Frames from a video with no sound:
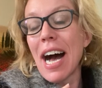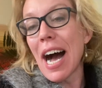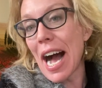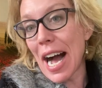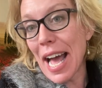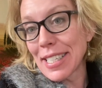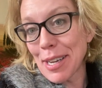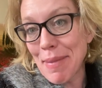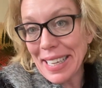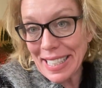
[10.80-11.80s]
as I
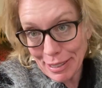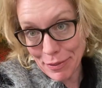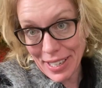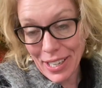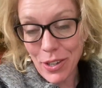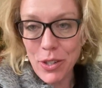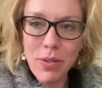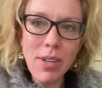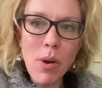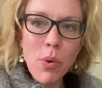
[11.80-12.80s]
make this video.
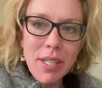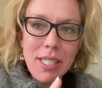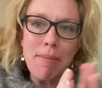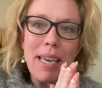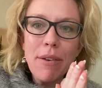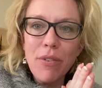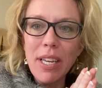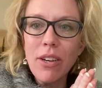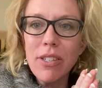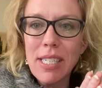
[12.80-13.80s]
I wanted to make a
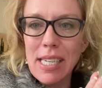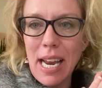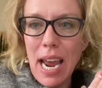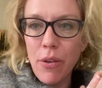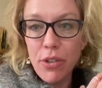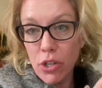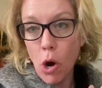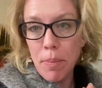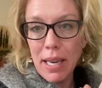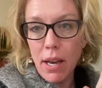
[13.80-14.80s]
video today on the
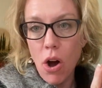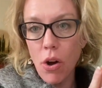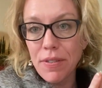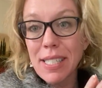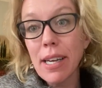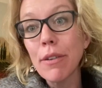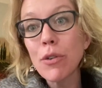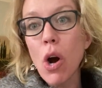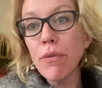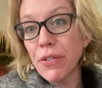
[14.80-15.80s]
topic of
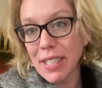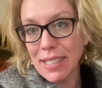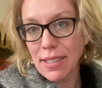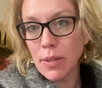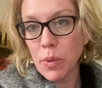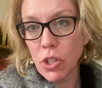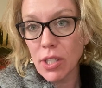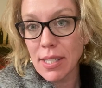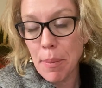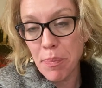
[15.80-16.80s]
self-confidence, which
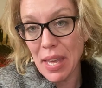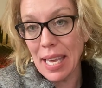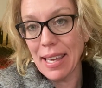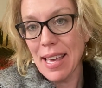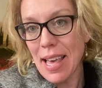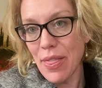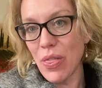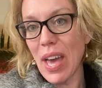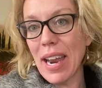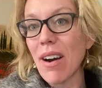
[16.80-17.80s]
is something
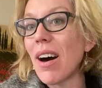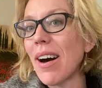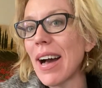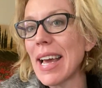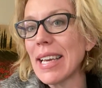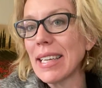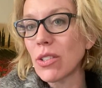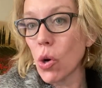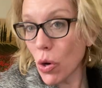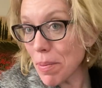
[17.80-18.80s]
that I
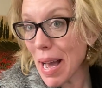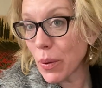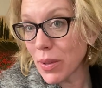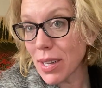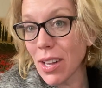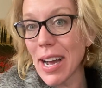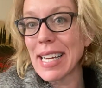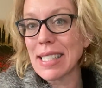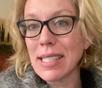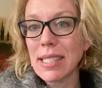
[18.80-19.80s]
talk about with clients